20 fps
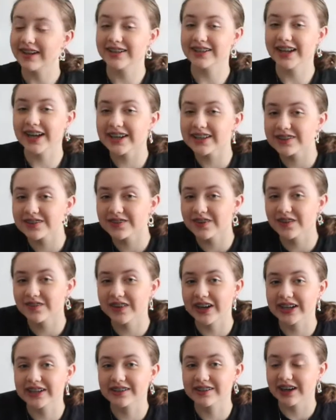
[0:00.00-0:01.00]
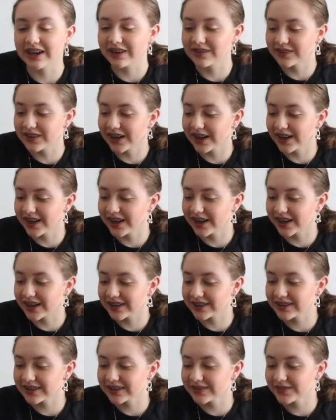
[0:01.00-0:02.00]
Next from my grandma
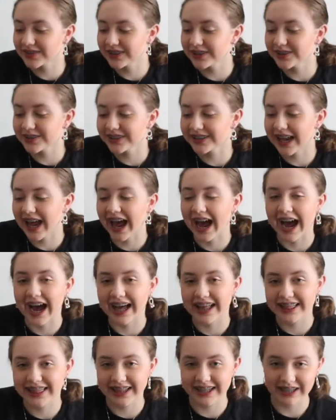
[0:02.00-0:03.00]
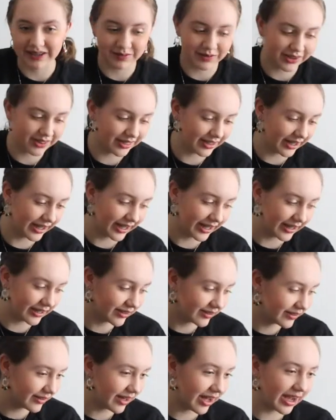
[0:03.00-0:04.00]
are a few cat themed things.